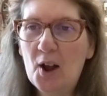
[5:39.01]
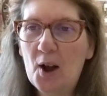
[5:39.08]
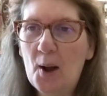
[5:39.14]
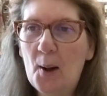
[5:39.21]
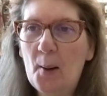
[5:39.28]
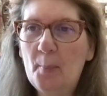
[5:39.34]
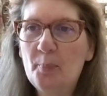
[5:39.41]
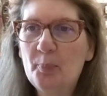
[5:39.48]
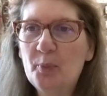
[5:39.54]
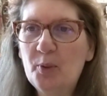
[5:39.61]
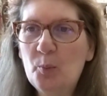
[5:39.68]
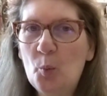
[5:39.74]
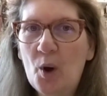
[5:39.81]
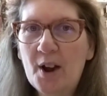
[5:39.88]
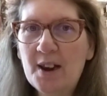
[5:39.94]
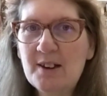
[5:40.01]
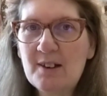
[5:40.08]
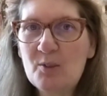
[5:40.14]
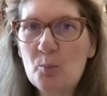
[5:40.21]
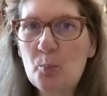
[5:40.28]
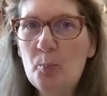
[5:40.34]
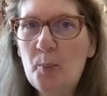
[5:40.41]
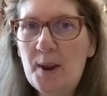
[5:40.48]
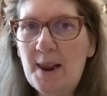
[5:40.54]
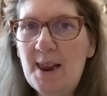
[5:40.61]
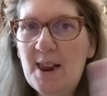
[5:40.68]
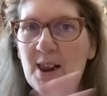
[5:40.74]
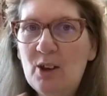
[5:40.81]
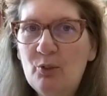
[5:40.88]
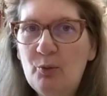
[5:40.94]
want it to
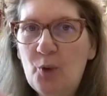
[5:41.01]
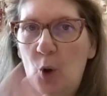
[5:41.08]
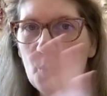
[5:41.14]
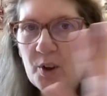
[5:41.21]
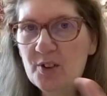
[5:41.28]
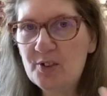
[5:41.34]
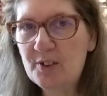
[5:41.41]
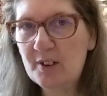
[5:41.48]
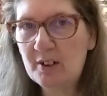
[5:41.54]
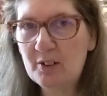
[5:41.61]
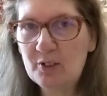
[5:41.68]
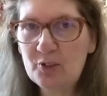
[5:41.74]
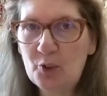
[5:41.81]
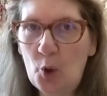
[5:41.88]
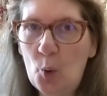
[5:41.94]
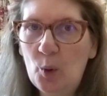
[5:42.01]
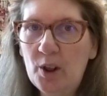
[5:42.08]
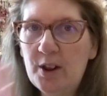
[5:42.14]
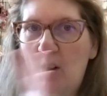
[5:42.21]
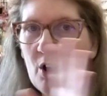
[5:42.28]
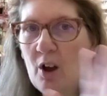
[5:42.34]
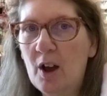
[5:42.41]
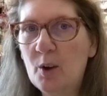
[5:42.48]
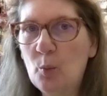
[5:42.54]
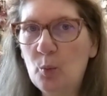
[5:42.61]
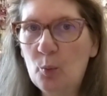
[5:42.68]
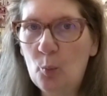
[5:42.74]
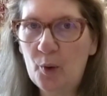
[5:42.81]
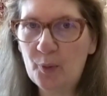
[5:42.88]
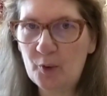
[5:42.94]
be focused solely on
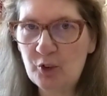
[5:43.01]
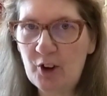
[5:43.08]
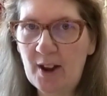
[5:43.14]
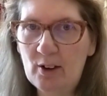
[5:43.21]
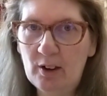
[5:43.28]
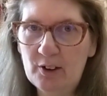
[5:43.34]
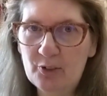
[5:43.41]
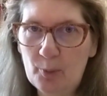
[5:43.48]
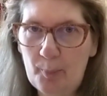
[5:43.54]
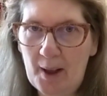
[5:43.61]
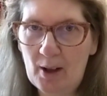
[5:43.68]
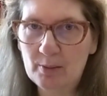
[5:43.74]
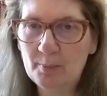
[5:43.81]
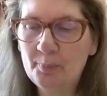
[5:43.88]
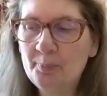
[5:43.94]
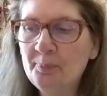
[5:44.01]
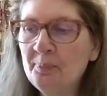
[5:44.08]
what the channel is about.